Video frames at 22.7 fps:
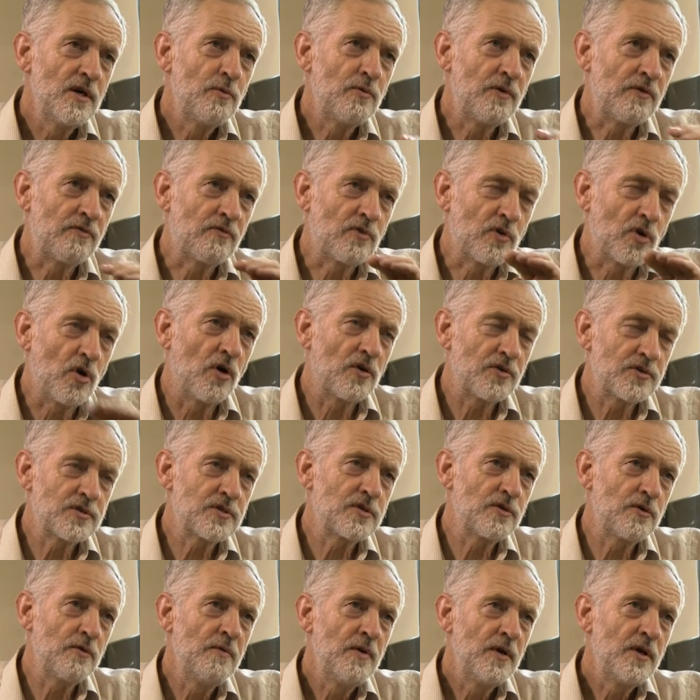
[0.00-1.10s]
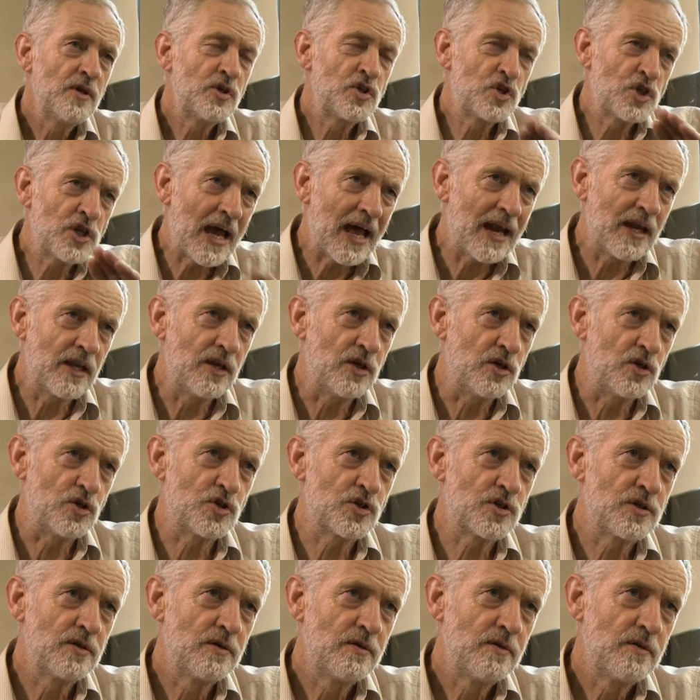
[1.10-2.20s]
we've got to
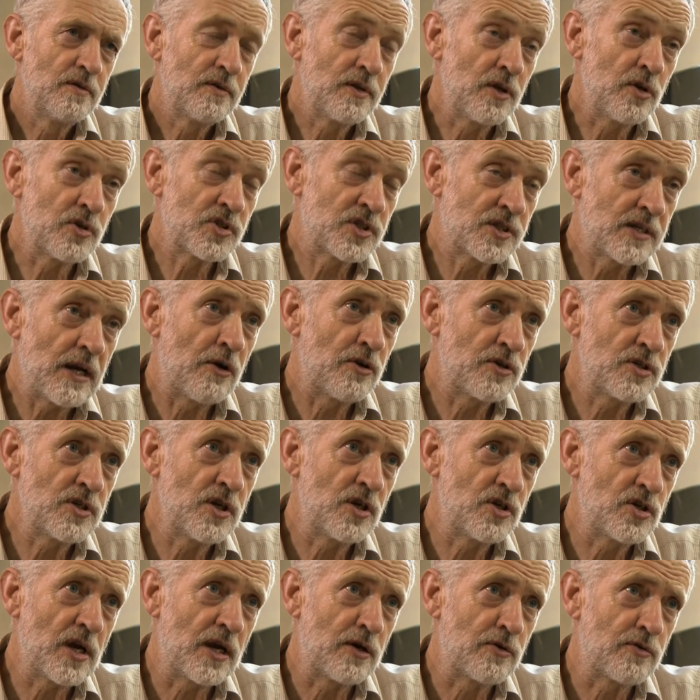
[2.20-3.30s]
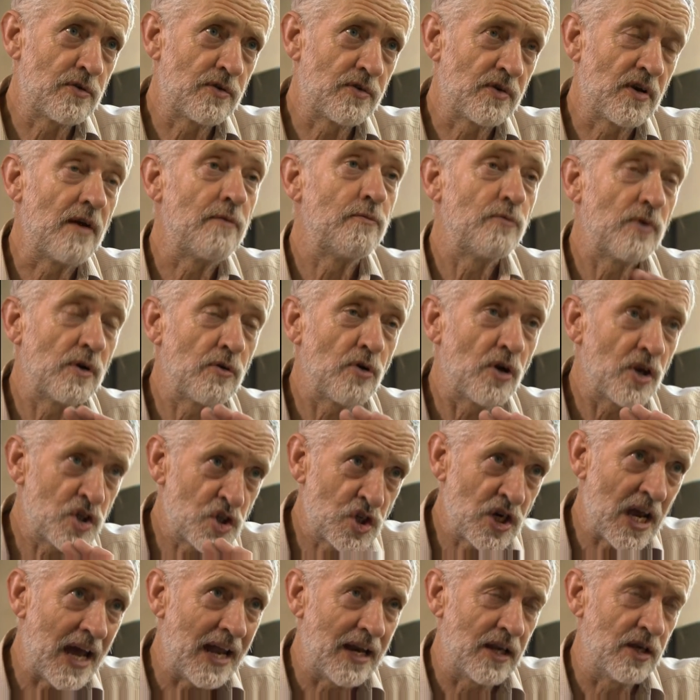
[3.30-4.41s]
challenge the austerity agenda of the government. We've got to
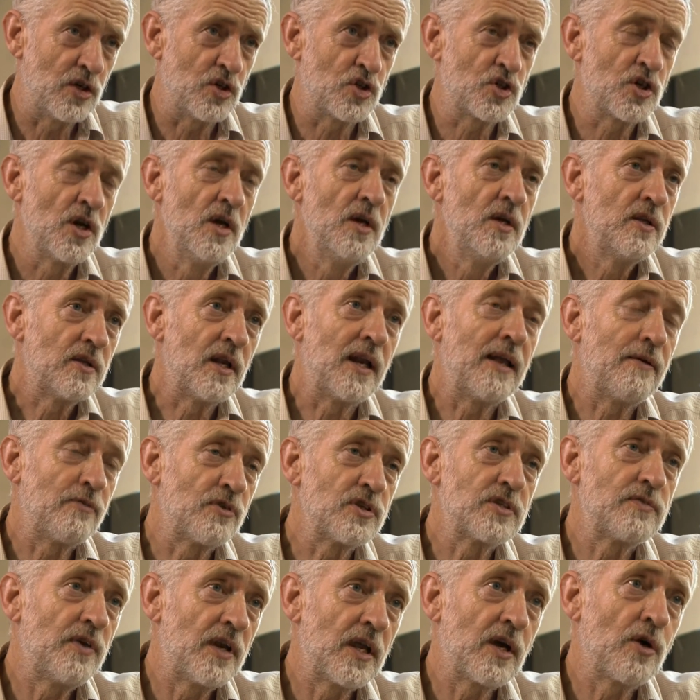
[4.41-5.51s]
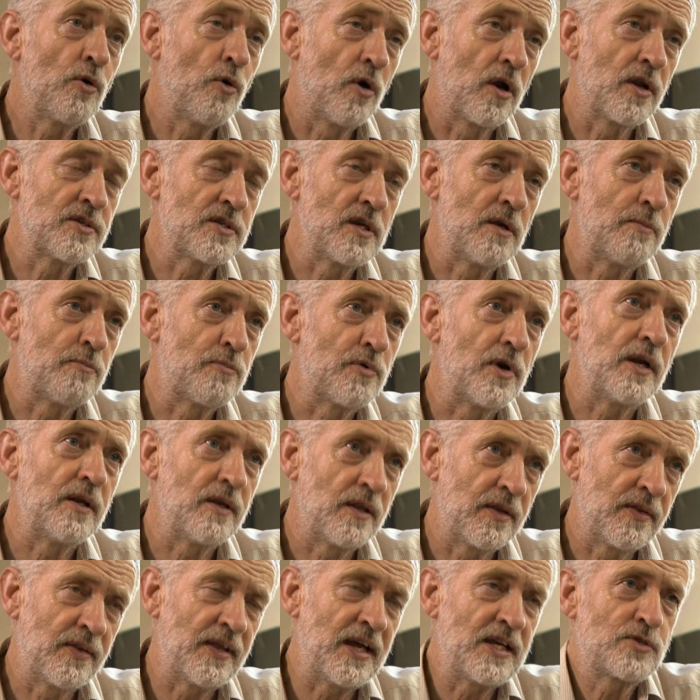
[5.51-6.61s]
challenge the levels of inequality in Britain,
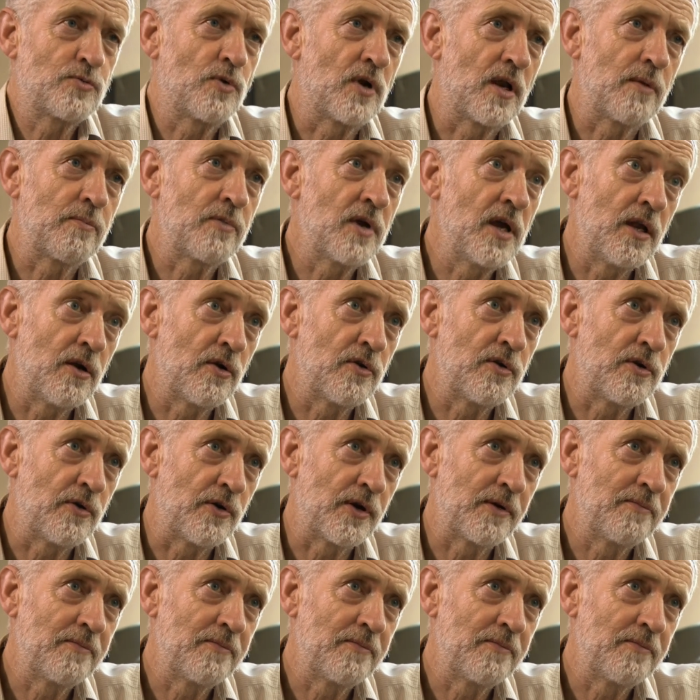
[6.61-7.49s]
and that's what I'm keen on doing.